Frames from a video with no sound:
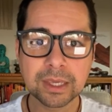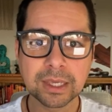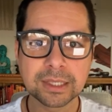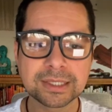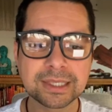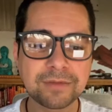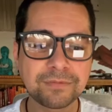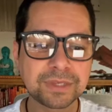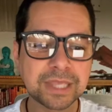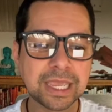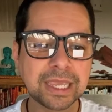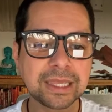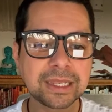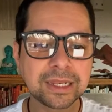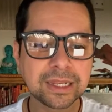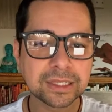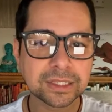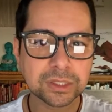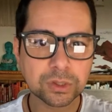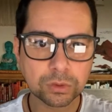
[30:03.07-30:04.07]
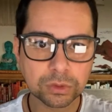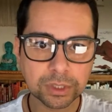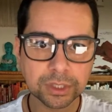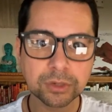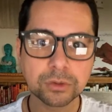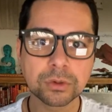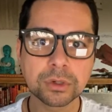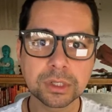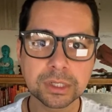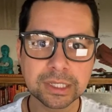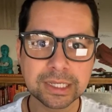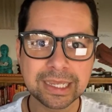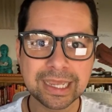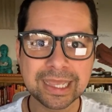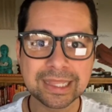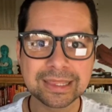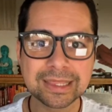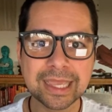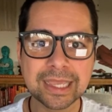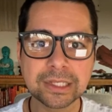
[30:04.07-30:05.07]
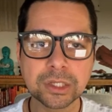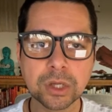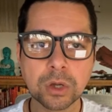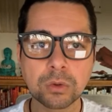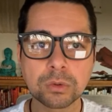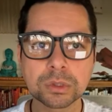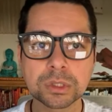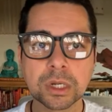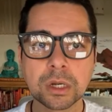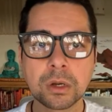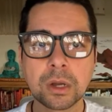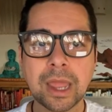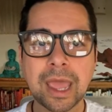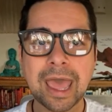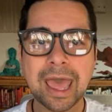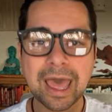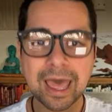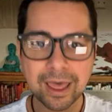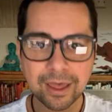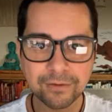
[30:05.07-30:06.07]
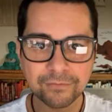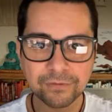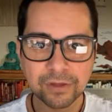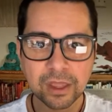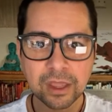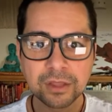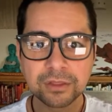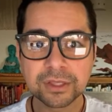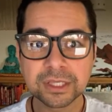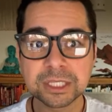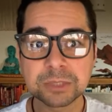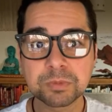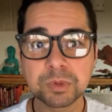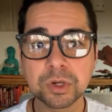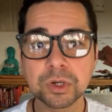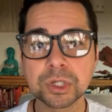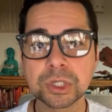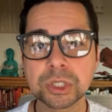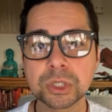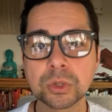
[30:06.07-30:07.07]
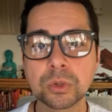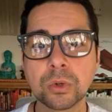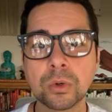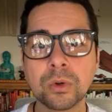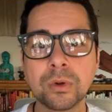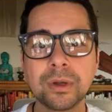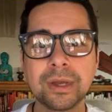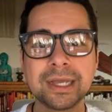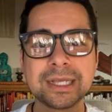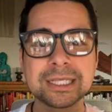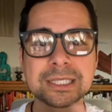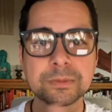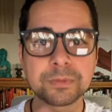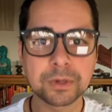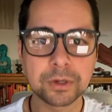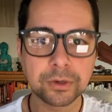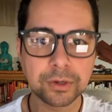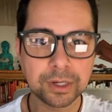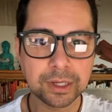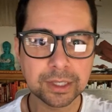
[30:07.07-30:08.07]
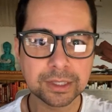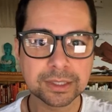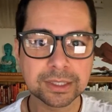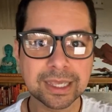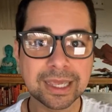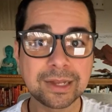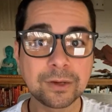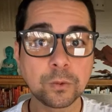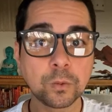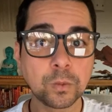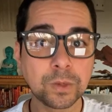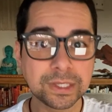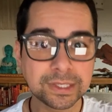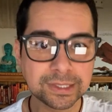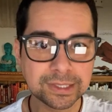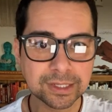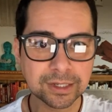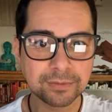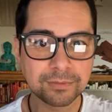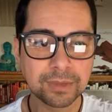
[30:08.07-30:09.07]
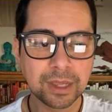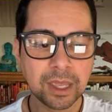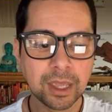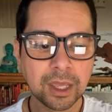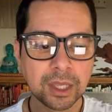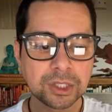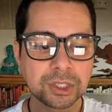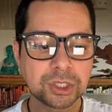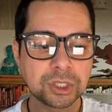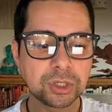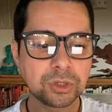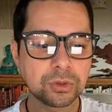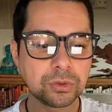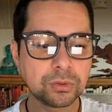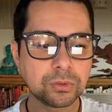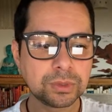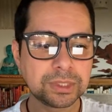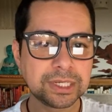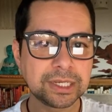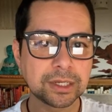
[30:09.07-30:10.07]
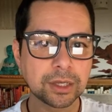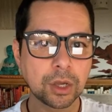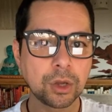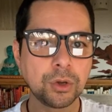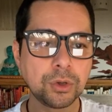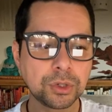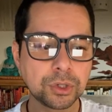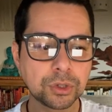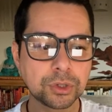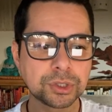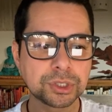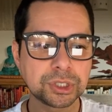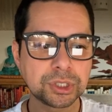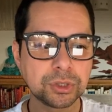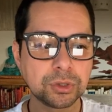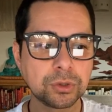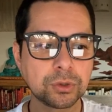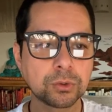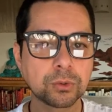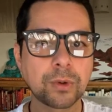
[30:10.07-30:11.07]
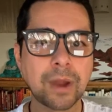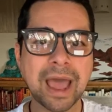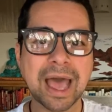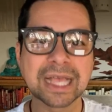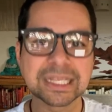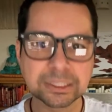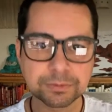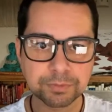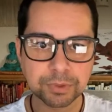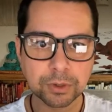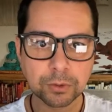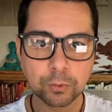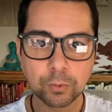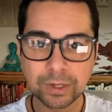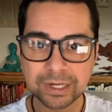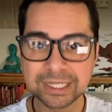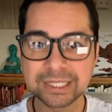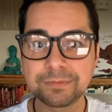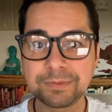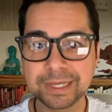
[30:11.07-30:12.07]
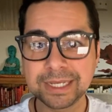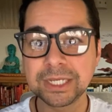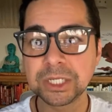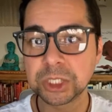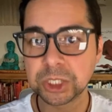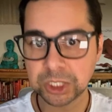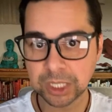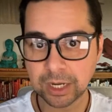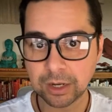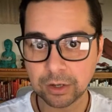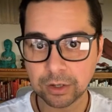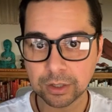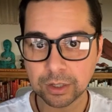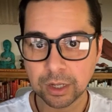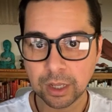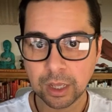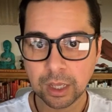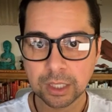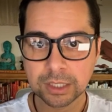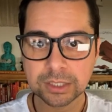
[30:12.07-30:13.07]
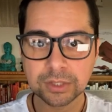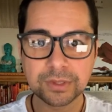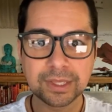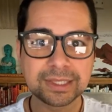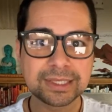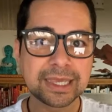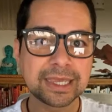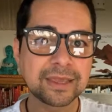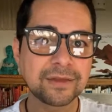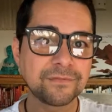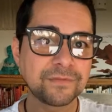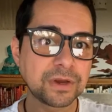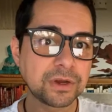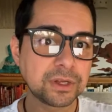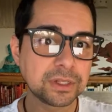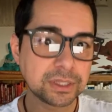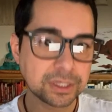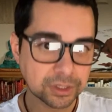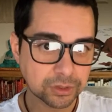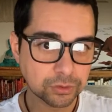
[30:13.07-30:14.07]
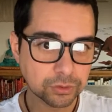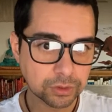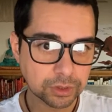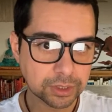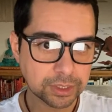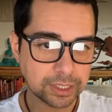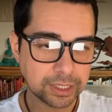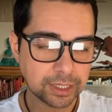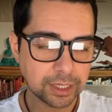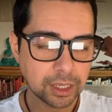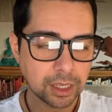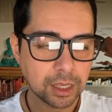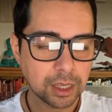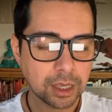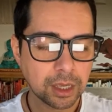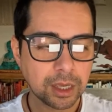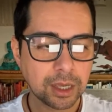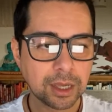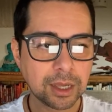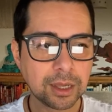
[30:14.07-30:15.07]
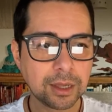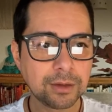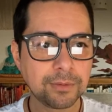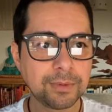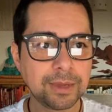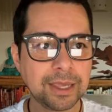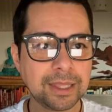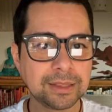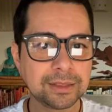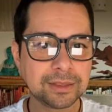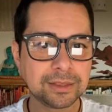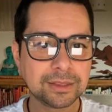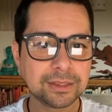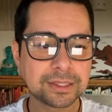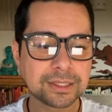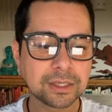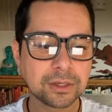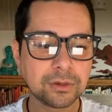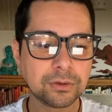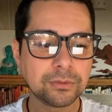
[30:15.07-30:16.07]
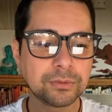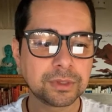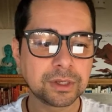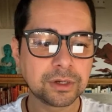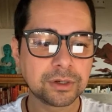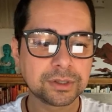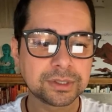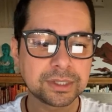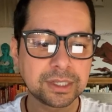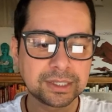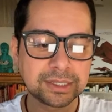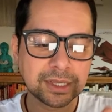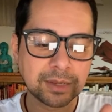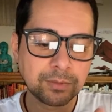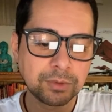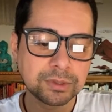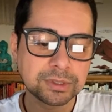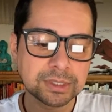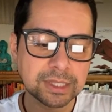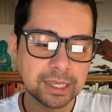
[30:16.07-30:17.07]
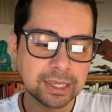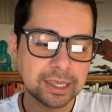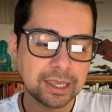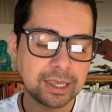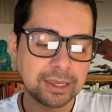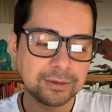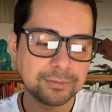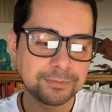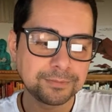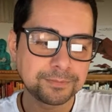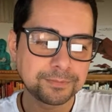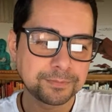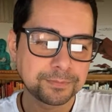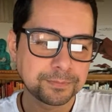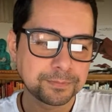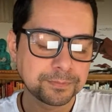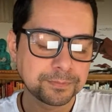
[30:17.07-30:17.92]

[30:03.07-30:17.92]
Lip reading: because they've taken it so literally and they don't have the spiritual experience and wisdom to decode or to grasp what is being shared. So they take it very literally. And so it's almost like I